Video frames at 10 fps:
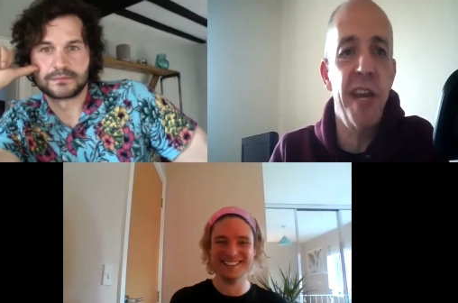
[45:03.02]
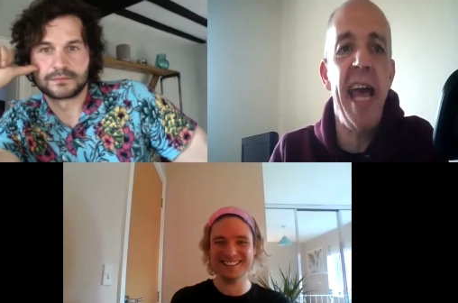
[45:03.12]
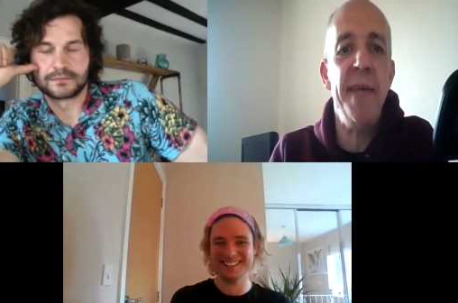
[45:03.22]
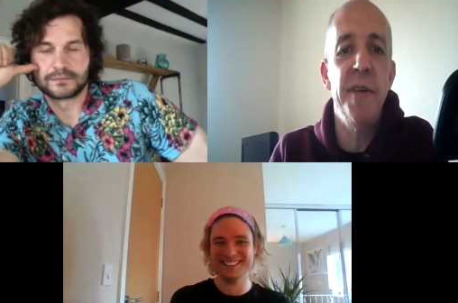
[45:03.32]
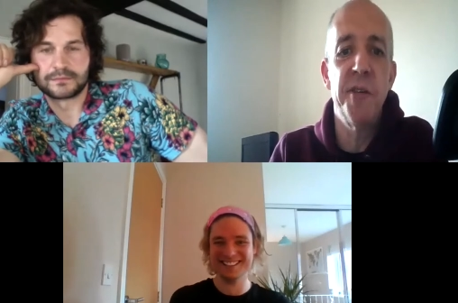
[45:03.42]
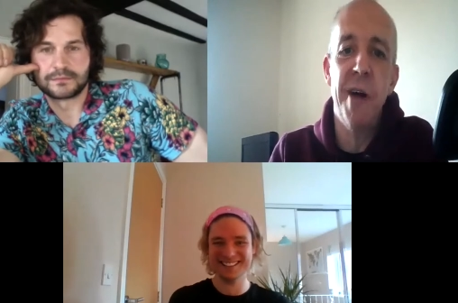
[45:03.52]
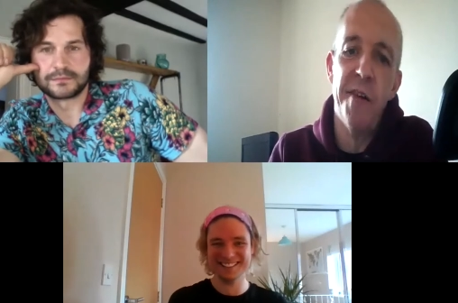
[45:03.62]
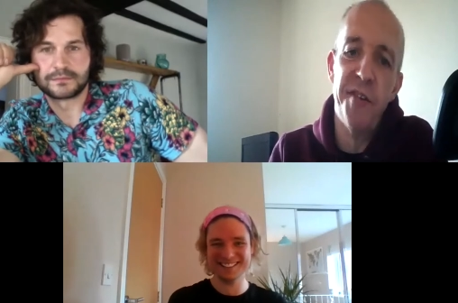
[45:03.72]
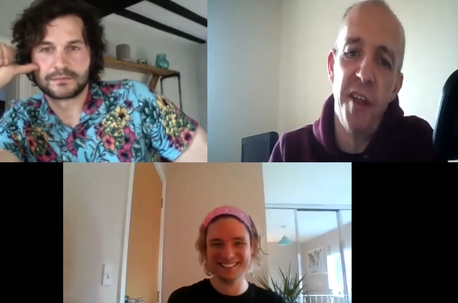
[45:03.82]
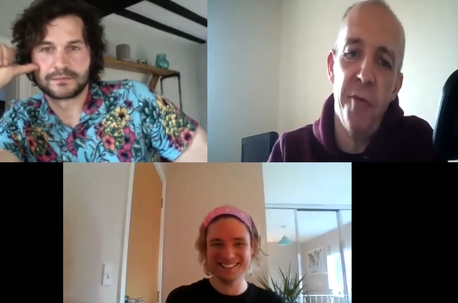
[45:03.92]
Speaker 1: name as
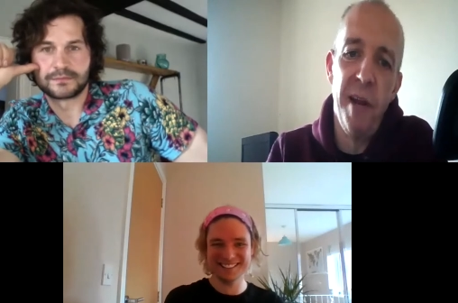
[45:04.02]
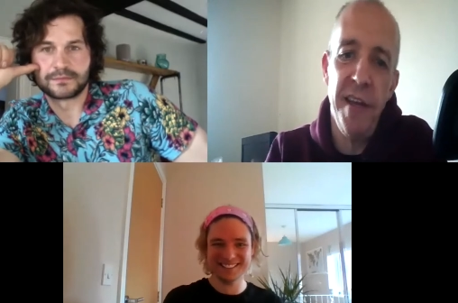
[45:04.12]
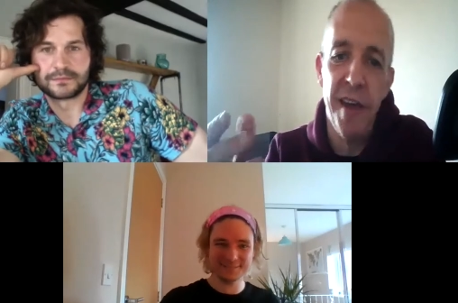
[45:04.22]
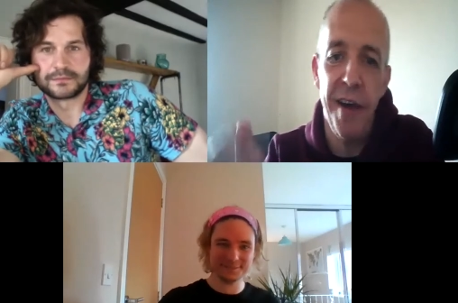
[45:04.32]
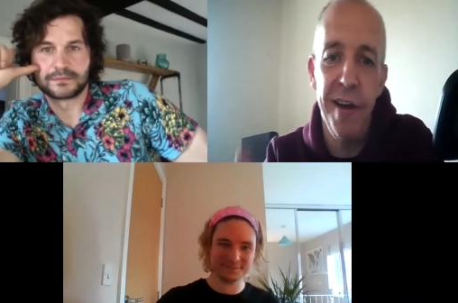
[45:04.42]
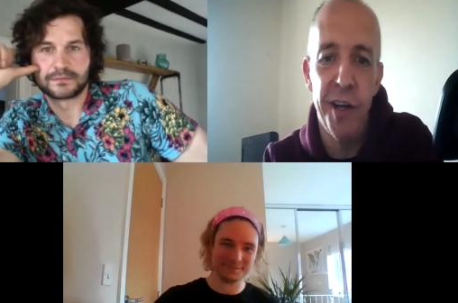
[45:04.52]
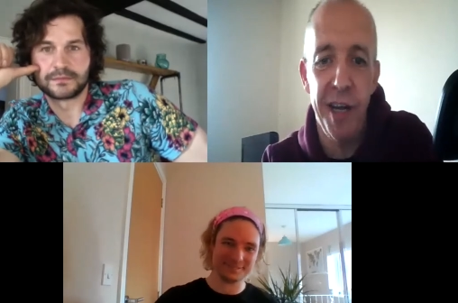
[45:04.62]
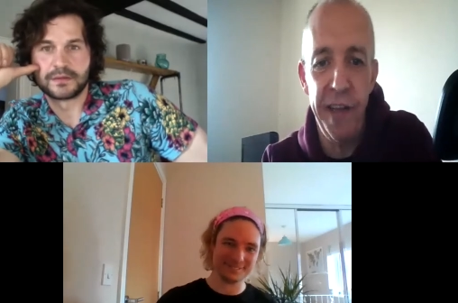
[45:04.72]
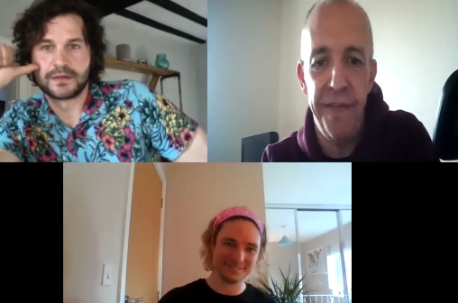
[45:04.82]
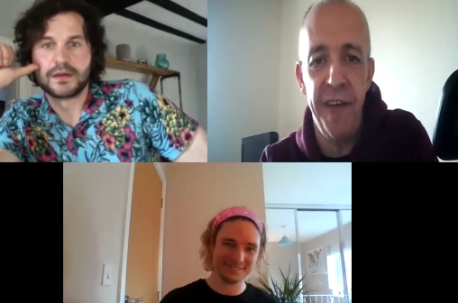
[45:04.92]
well, so that when you go and look
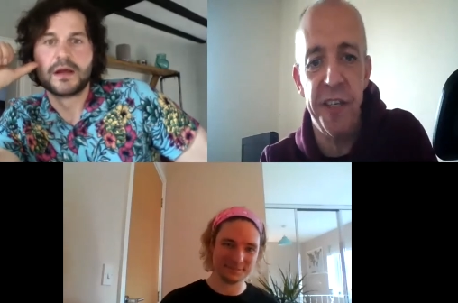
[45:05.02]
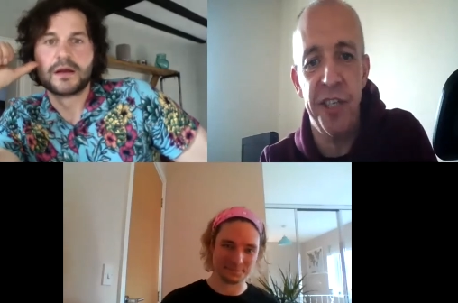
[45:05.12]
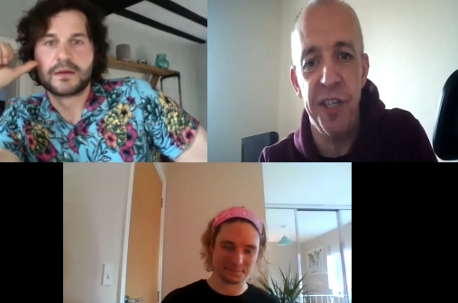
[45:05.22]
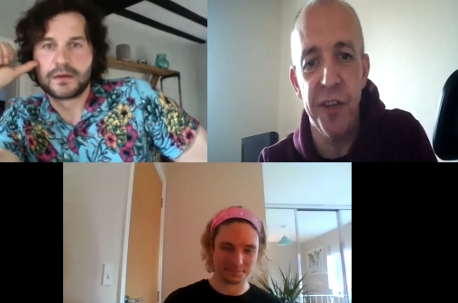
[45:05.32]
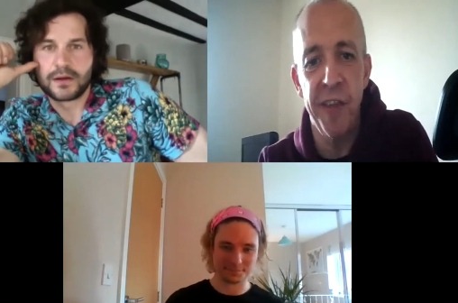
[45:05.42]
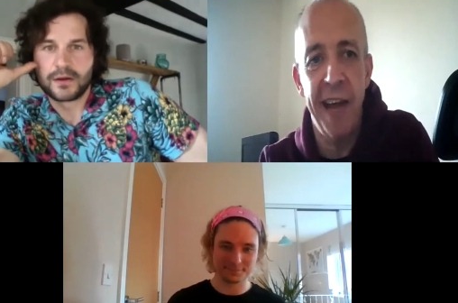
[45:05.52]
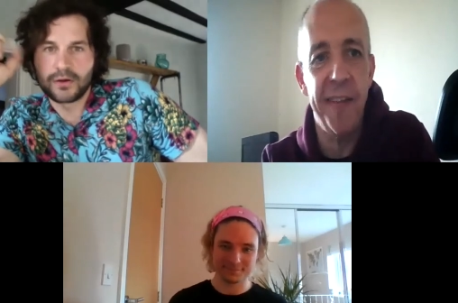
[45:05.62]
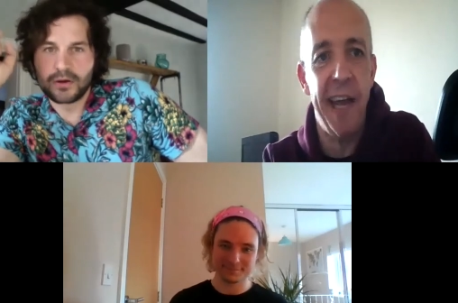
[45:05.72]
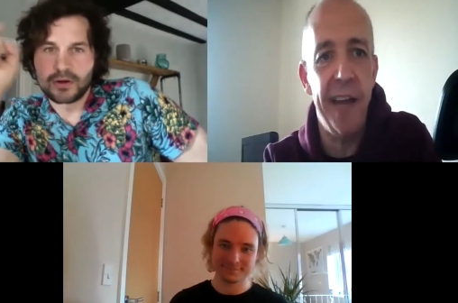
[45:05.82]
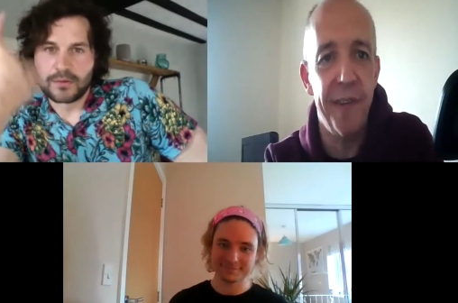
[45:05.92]
at your fixtures on
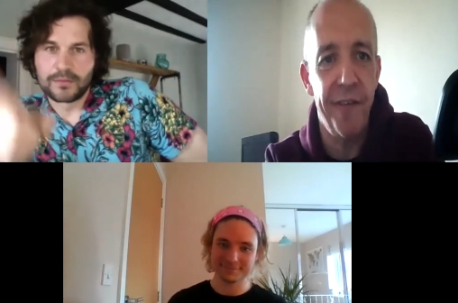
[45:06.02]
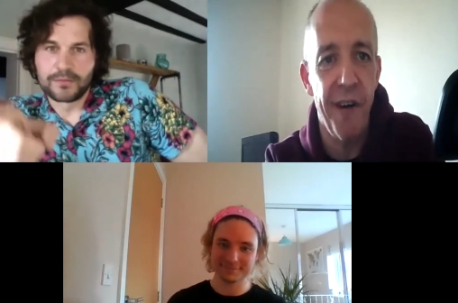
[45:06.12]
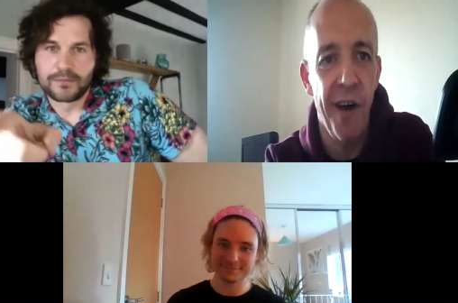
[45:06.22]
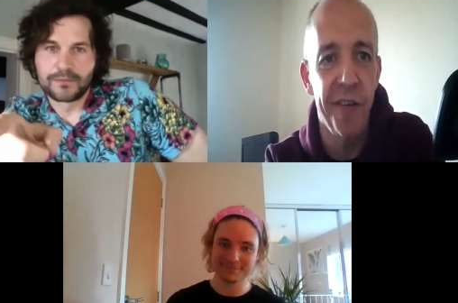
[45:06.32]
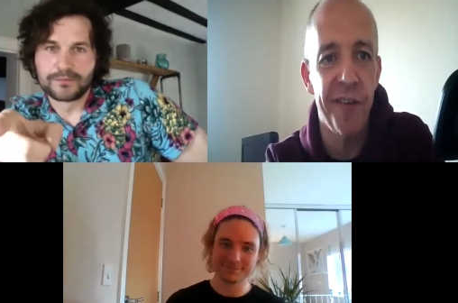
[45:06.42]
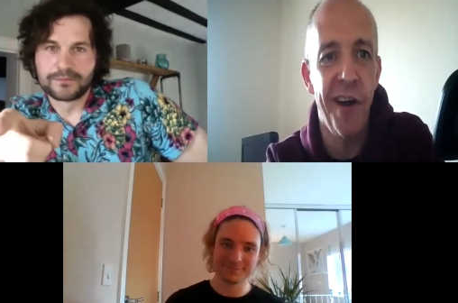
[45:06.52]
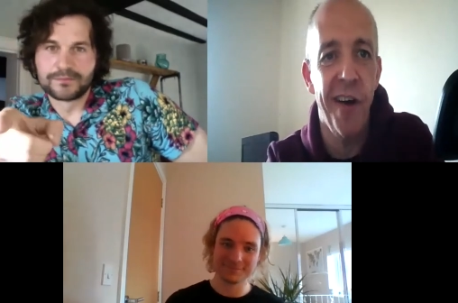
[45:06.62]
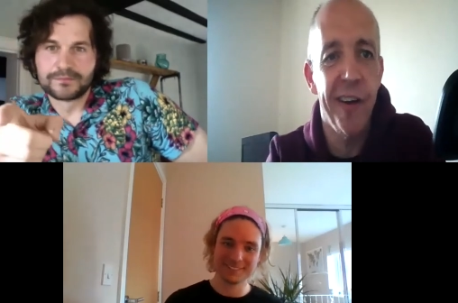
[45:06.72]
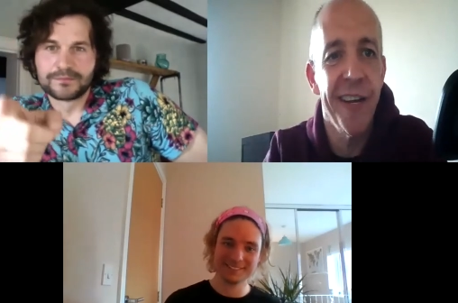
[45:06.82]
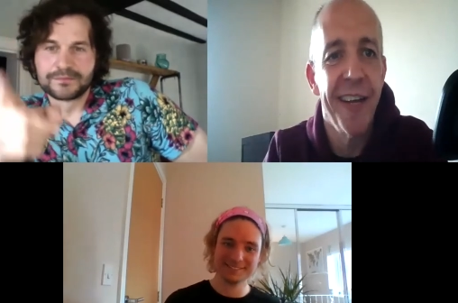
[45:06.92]
that day for the five
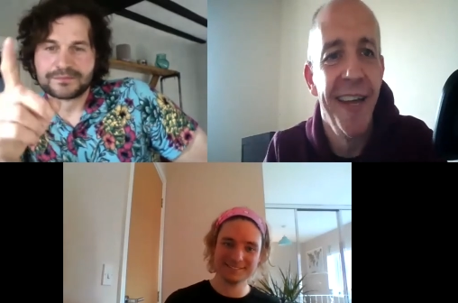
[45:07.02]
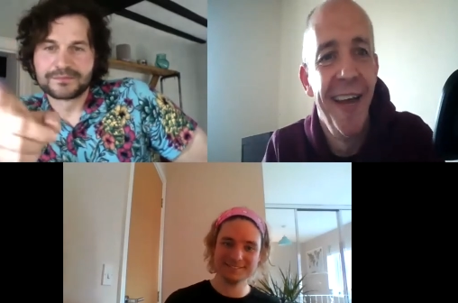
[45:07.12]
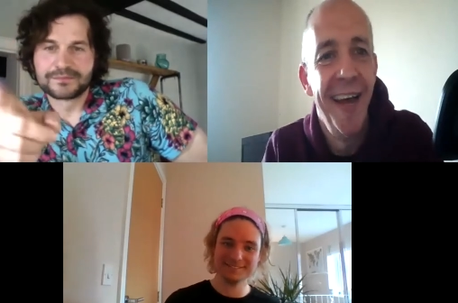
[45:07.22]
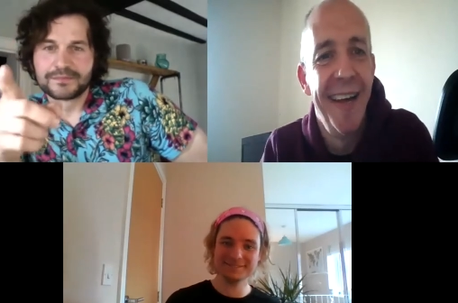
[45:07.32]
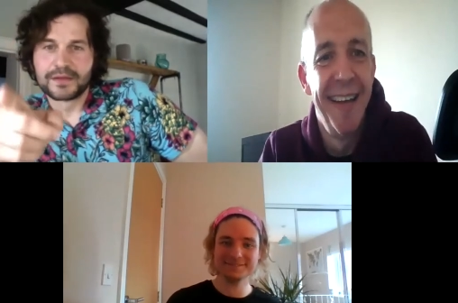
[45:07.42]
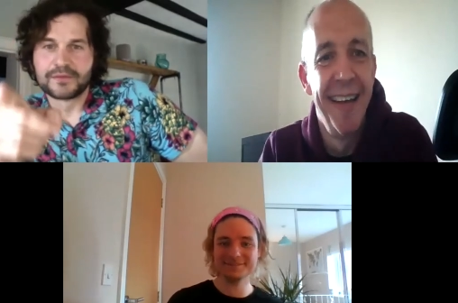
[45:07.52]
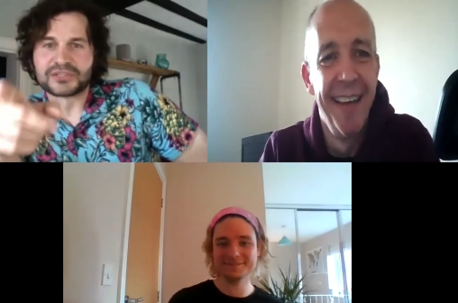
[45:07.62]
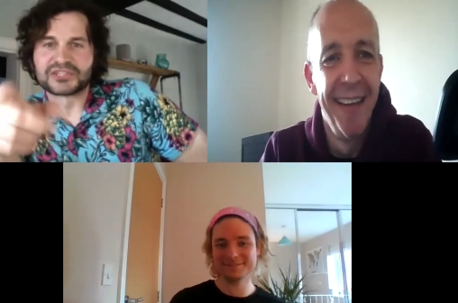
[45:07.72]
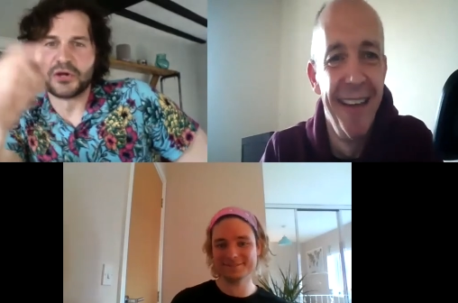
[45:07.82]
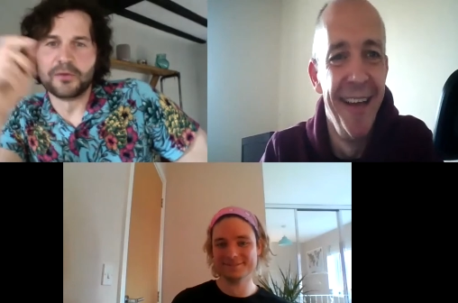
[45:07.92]
side,
Speaker 2: the
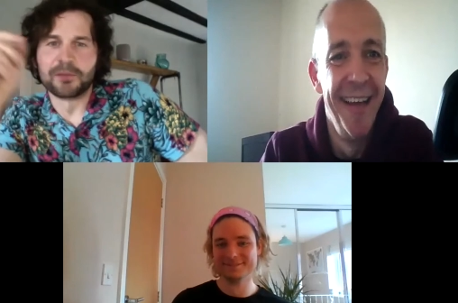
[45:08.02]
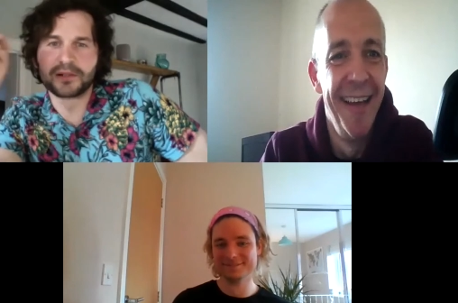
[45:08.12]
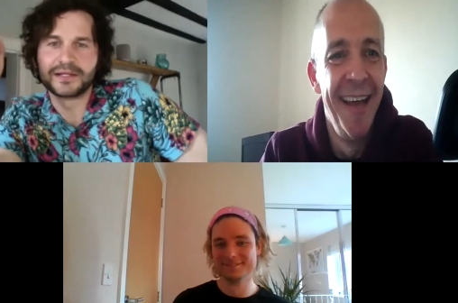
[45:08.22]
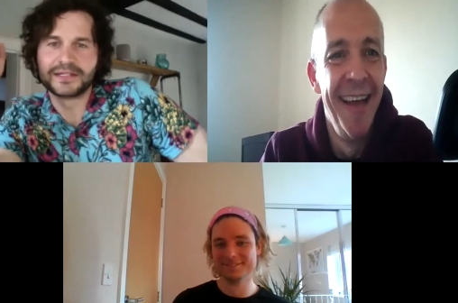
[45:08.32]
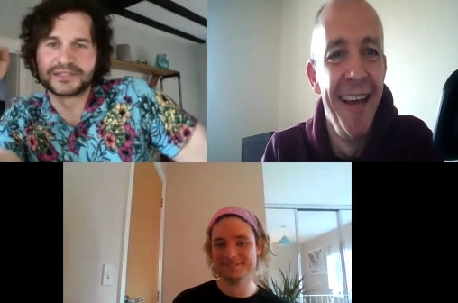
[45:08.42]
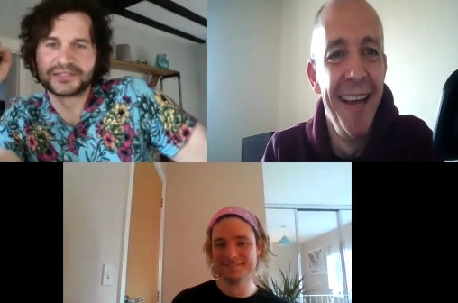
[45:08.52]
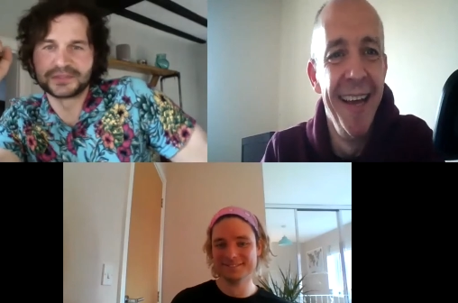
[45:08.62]
Super Leagues.